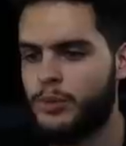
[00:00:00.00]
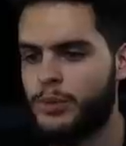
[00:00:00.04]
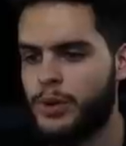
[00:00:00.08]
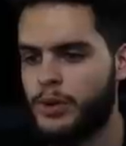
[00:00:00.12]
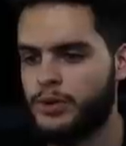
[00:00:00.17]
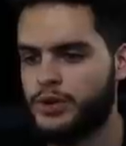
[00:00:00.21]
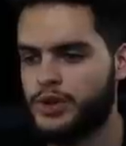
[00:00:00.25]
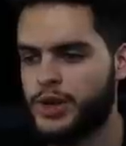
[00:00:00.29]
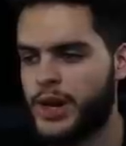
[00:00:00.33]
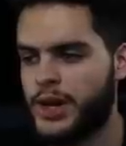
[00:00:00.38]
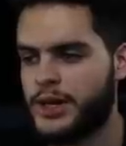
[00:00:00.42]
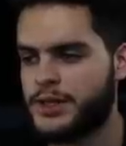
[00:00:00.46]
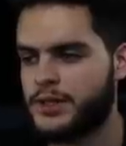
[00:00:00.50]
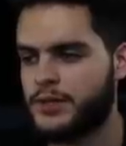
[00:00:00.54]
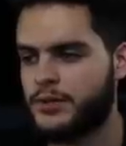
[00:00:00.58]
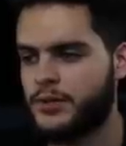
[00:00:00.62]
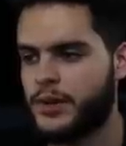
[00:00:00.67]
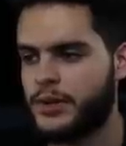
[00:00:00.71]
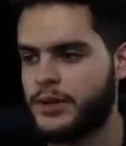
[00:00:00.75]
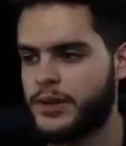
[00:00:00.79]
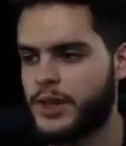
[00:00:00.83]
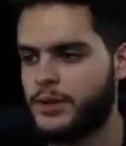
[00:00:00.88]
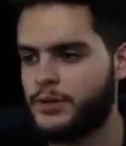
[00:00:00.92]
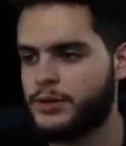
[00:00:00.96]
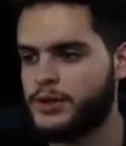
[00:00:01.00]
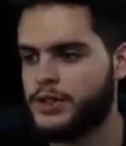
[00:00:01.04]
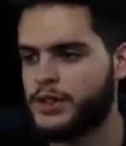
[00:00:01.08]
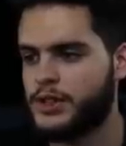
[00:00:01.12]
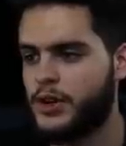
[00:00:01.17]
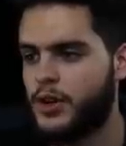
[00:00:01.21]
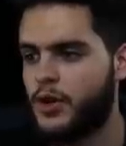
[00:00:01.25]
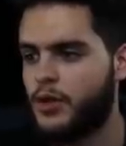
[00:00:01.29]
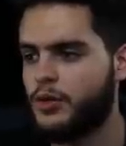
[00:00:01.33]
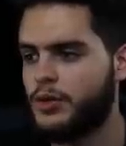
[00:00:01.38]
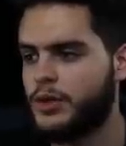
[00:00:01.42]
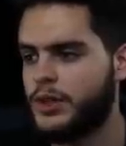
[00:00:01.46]
Bo Jackson, right? That was the
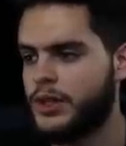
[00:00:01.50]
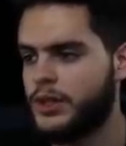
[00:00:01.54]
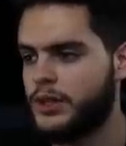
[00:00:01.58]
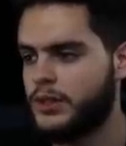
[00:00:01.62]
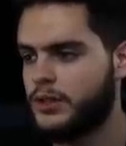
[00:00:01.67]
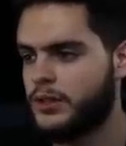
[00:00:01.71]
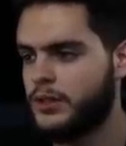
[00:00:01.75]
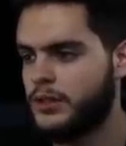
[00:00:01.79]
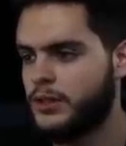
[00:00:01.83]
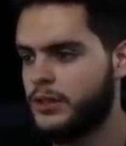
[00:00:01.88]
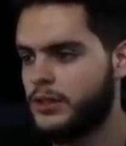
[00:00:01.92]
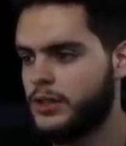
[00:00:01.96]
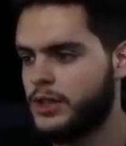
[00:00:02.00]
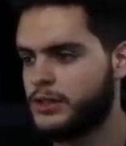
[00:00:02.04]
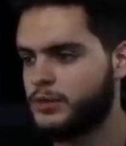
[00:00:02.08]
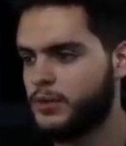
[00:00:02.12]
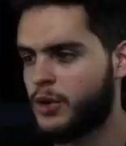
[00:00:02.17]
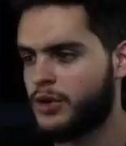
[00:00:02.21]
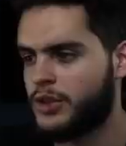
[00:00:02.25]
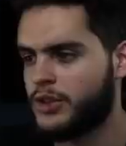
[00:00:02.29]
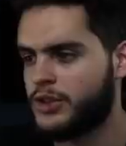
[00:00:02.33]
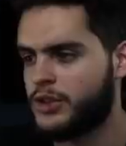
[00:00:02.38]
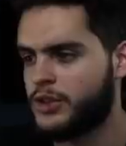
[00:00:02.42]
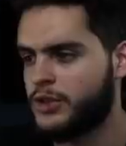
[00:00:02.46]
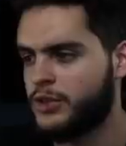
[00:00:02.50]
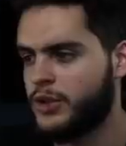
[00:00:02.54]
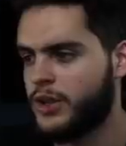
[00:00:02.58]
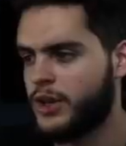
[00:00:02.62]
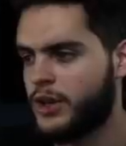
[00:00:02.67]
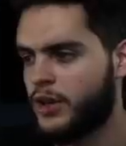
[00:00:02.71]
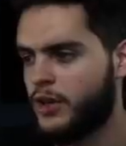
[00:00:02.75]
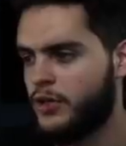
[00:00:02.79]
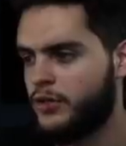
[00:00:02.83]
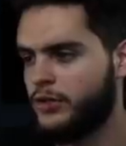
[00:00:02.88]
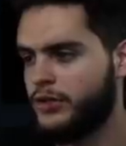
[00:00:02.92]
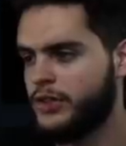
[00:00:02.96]
only smart thing to do there.
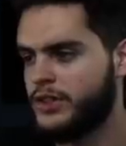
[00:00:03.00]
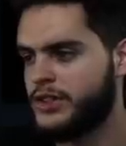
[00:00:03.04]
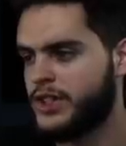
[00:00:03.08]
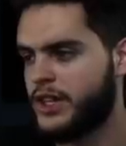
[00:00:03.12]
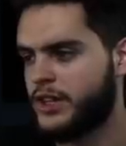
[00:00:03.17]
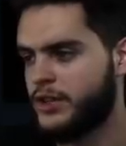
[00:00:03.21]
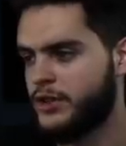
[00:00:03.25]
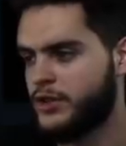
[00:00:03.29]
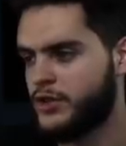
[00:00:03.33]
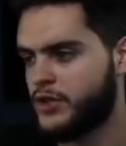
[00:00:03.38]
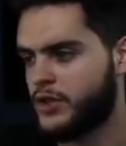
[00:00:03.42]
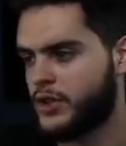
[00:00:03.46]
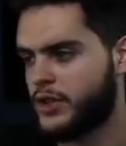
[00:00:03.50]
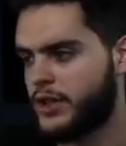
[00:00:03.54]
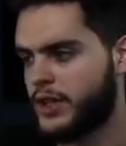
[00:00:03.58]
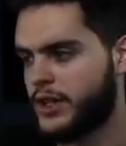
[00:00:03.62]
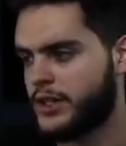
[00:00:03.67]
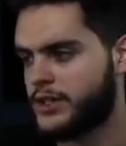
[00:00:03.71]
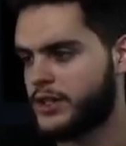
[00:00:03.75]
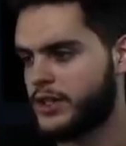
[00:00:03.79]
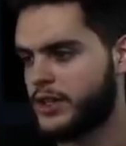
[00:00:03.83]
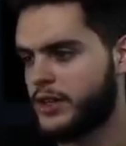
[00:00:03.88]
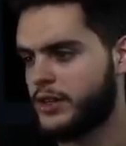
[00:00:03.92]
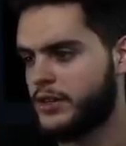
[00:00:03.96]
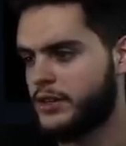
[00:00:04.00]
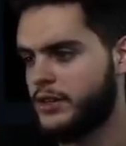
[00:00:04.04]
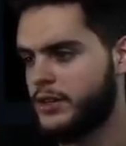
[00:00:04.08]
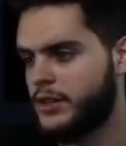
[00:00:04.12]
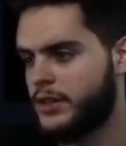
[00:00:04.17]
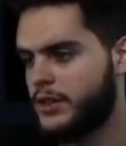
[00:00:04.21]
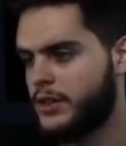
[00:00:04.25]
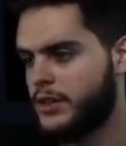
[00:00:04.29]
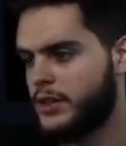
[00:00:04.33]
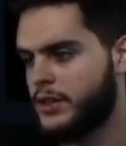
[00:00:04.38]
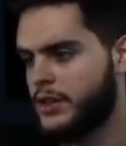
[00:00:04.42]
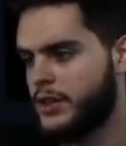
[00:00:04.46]
Hopefully, he's not using on that side.
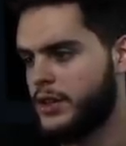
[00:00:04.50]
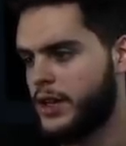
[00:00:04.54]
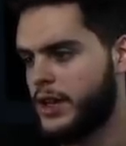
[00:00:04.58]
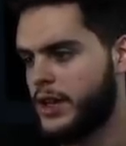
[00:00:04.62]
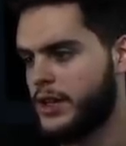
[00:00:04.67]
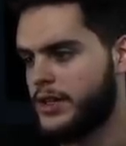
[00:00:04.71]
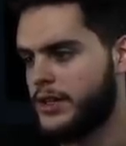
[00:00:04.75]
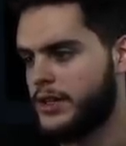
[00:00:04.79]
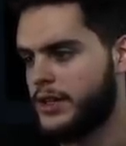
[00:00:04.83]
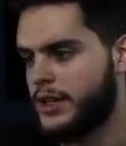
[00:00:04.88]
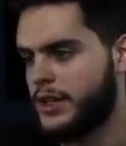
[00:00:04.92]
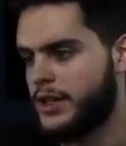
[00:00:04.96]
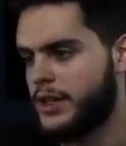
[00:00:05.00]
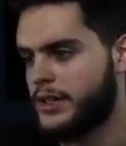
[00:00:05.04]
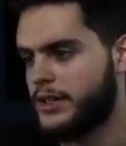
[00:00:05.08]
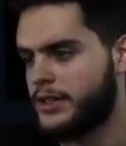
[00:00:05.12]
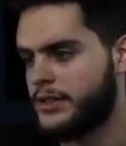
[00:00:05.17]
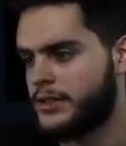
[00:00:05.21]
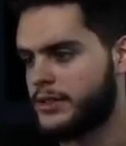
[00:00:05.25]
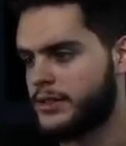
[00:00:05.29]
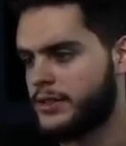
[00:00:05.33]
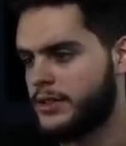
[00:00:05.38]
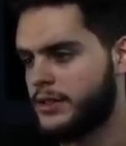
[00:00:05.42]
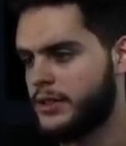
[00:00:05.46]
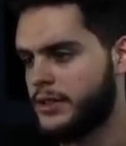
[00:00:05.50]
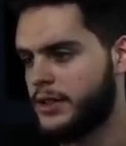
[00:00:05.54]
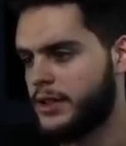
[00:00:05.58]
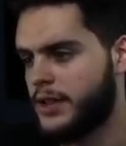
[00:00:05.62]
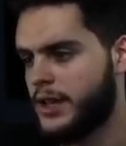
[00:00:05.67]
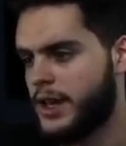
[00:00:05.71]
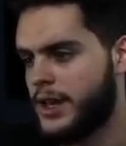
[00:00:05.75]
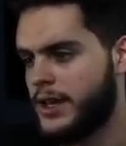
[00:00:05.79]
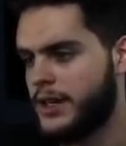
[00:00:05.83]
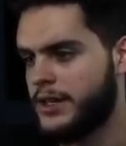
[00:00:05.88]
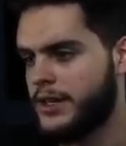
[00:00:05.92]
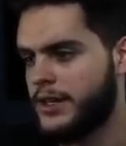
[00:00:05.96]
And he is.
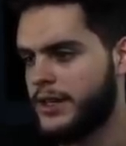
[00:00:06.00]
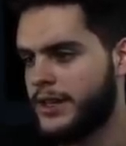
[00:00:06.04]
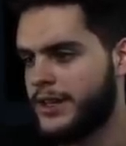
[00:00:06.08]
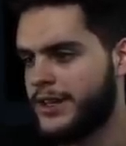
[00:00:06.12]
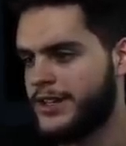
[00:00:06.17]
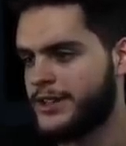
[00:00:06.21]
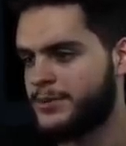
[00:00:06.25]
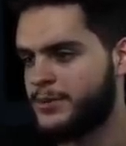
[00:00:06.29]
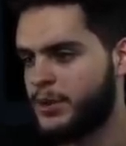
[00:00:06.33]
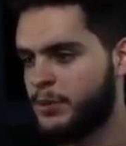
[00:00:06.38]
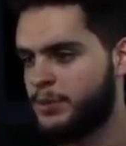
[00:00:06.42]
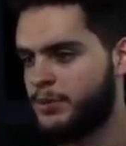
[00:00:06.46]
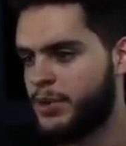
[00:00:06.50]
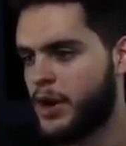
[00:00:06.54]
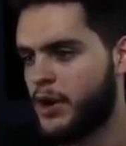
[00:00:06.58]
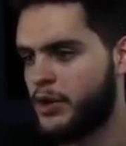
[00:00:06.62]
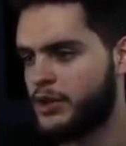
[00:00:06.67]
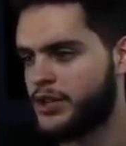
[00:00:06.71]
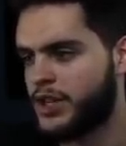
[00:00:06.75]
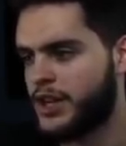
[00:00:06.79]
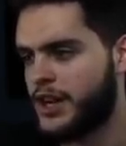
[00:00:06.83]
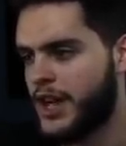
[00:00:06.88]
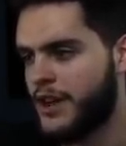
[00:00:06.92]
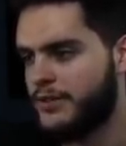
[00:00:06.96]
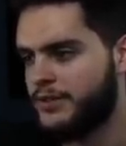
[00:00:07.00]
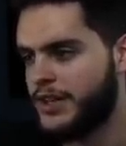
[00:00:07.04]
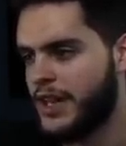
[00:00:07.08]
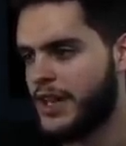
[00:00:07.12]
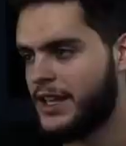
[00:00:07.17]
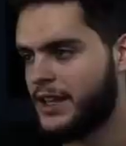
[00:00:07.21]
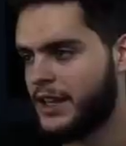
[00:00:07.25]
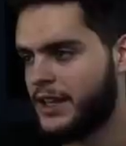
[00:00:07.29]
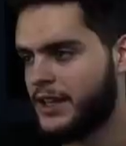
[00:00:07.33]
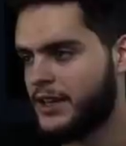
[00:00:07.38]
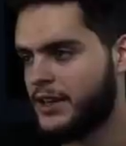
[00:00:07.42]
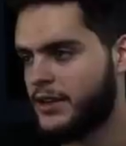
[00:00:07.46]
And he is, but Bo's going to have
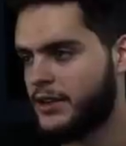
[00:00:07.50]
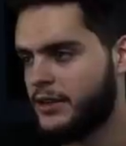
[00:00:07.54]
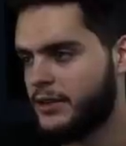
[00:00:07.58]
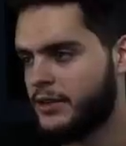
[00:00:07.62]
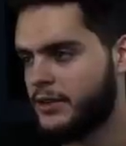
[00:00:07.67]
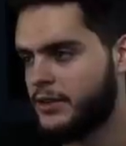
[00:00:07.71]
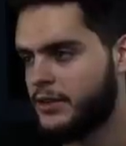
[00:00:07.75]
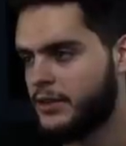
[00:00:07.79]
daylight here.